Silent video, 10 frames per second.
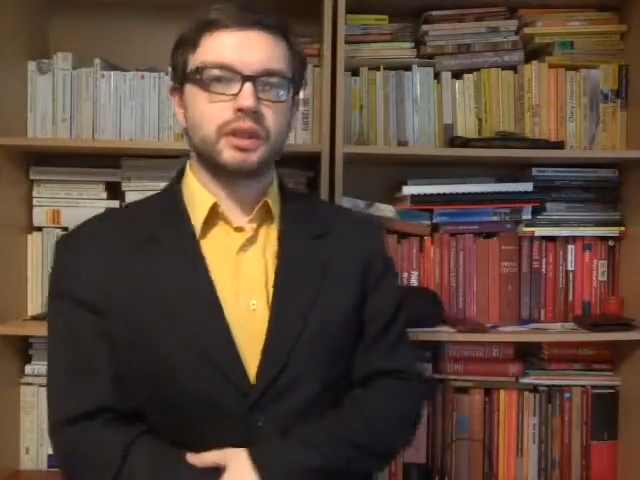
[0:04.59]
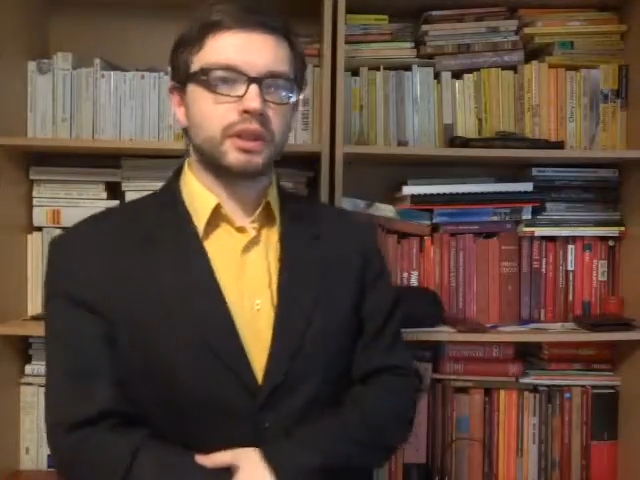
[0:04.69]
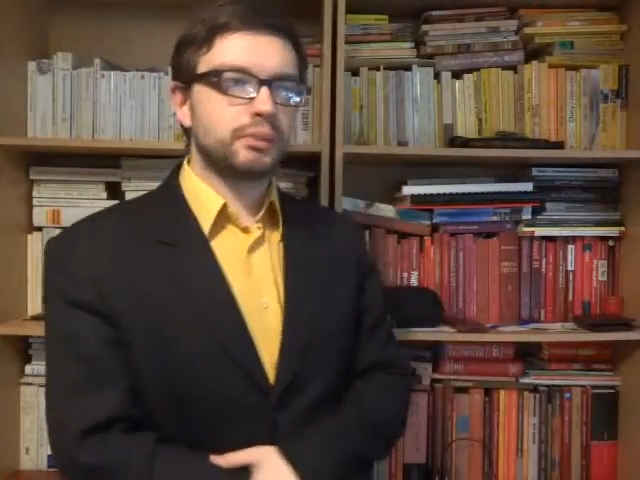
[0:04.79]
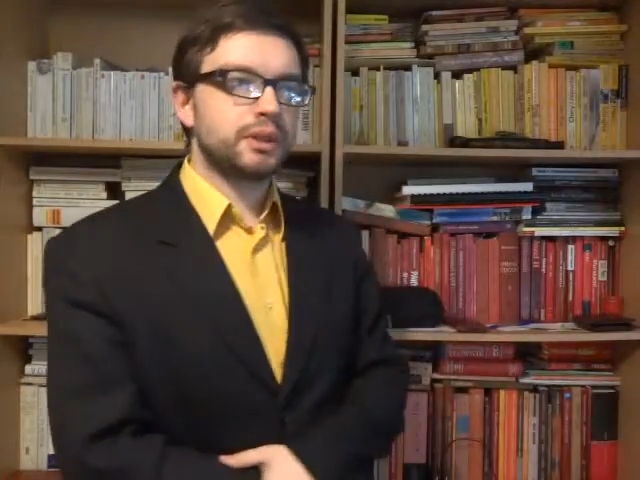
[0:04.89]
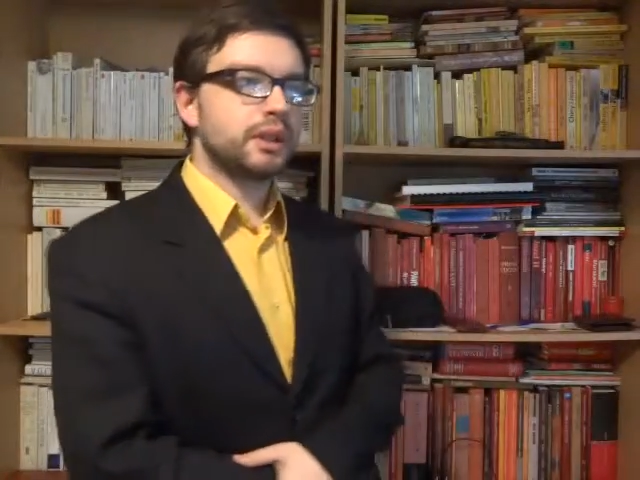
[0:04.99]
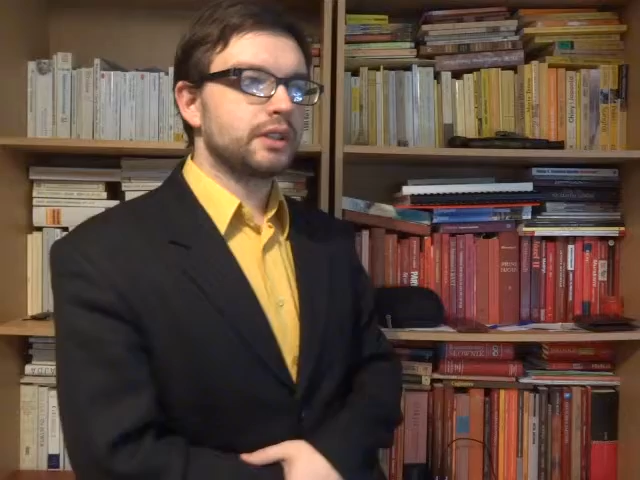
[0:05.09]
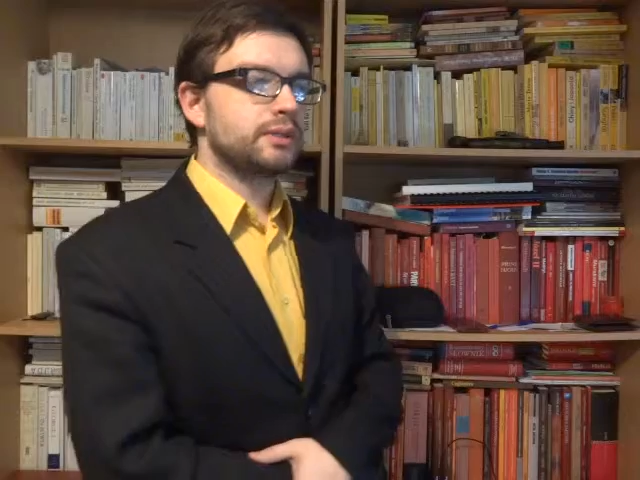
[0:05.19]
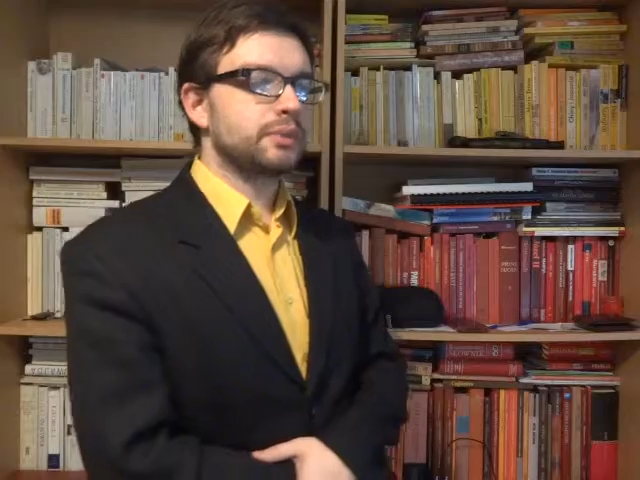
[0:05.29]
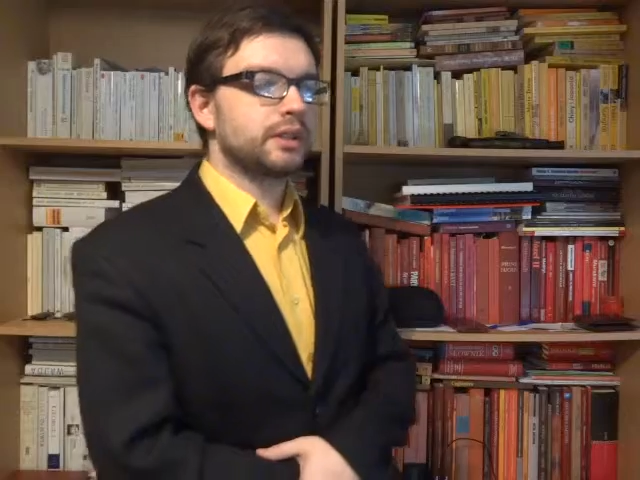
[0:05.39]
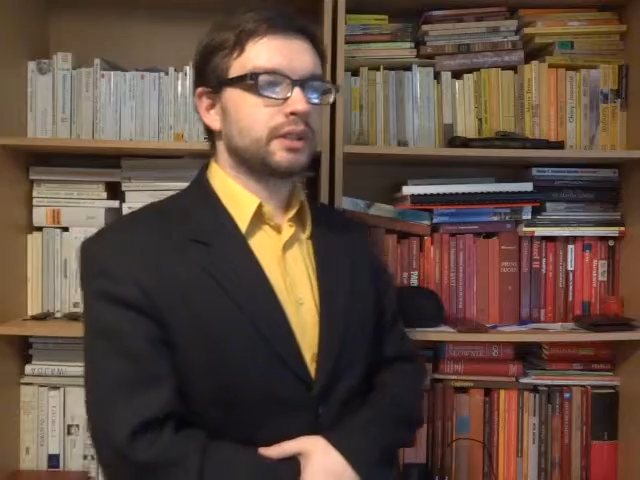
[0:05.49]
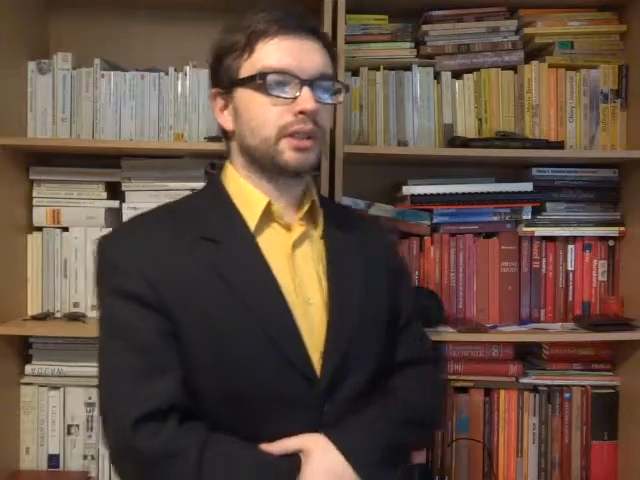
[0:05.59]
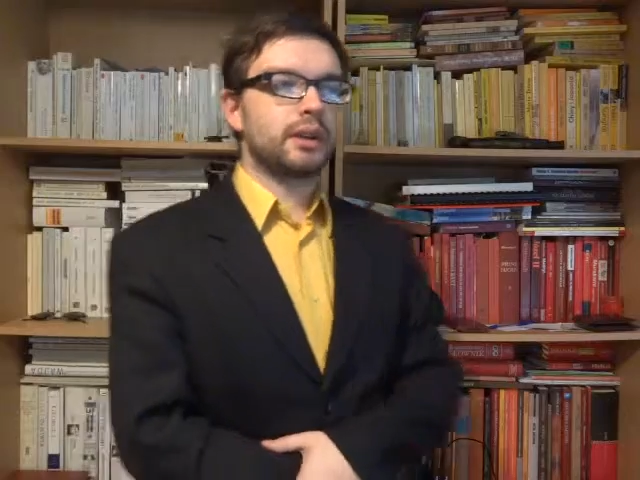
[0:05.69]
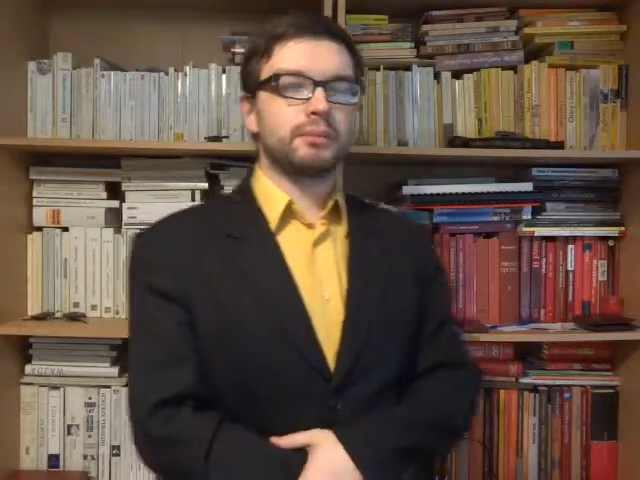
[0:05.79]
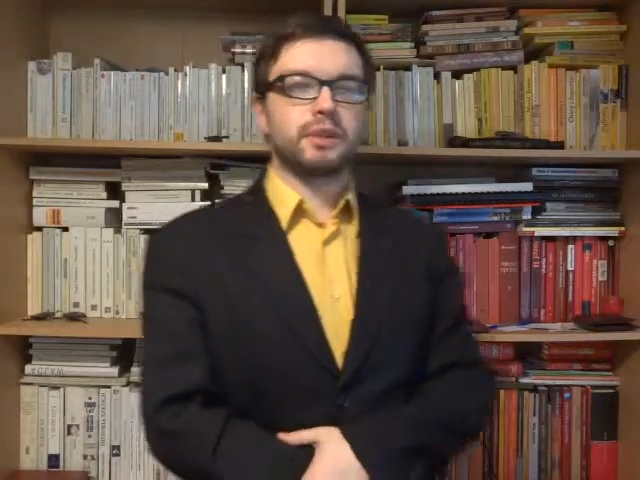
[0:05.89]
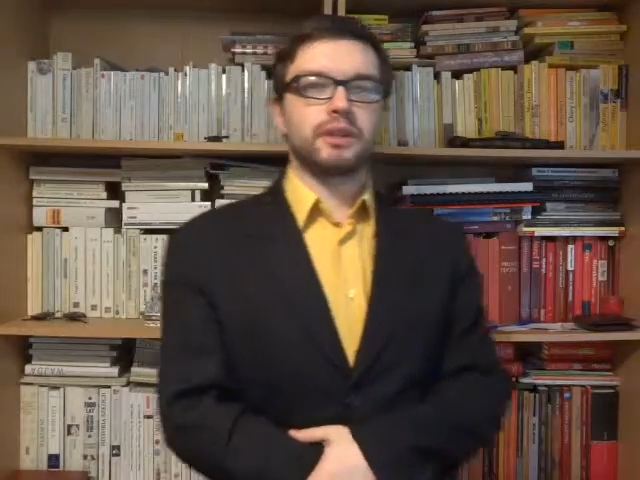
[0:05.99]
capitalism and
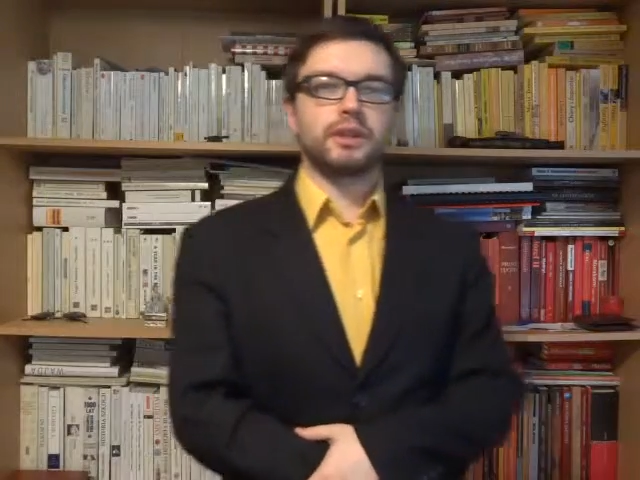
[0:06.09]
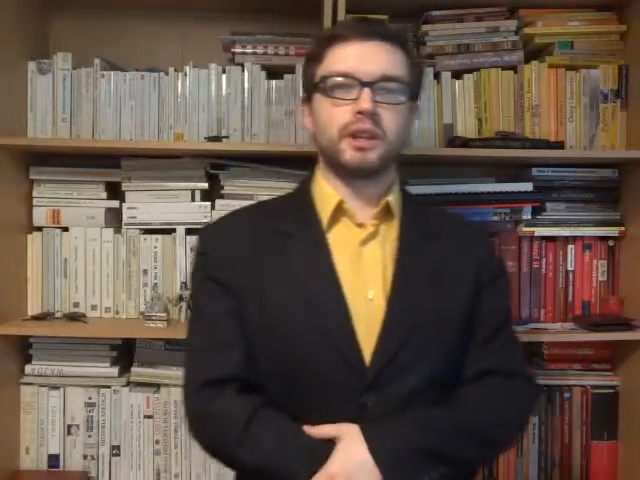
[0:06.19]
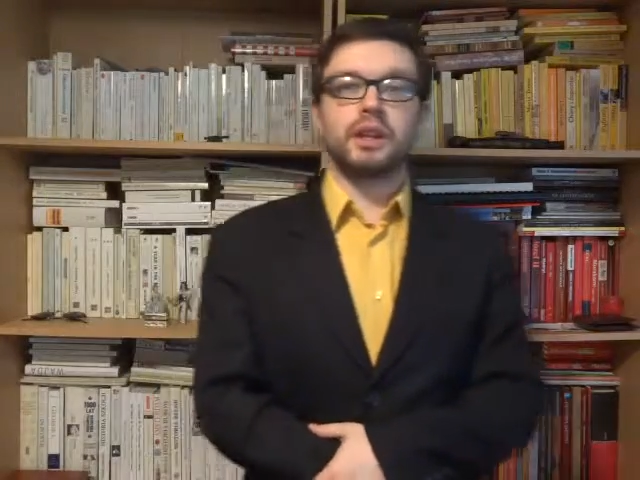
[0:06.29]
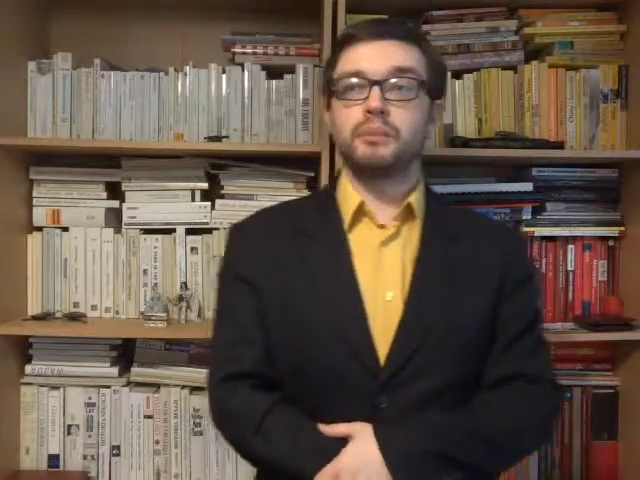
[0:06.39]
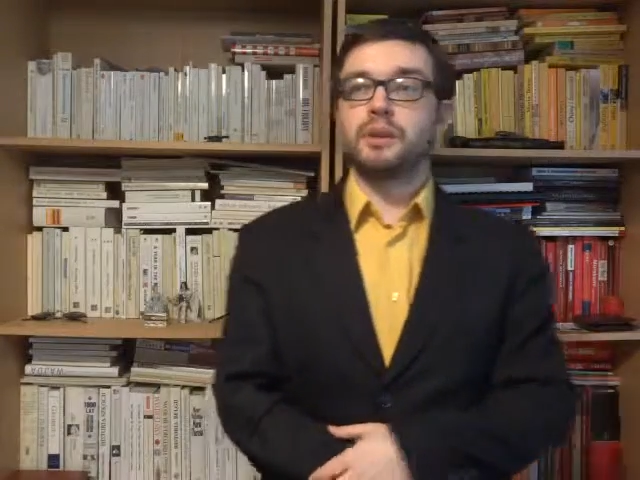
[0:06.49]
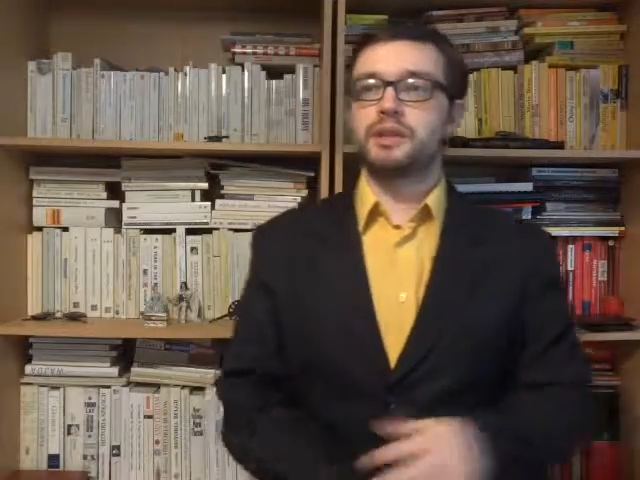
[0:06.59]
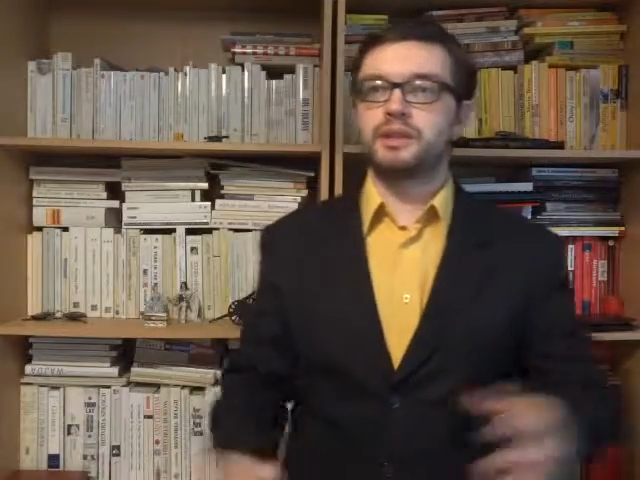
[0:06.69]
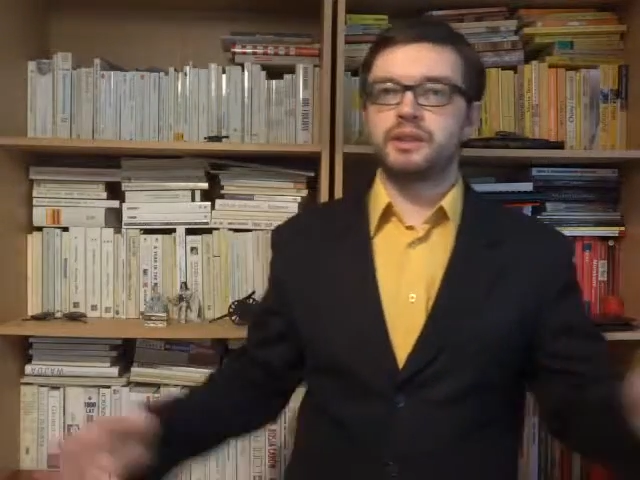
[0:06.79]
some elements,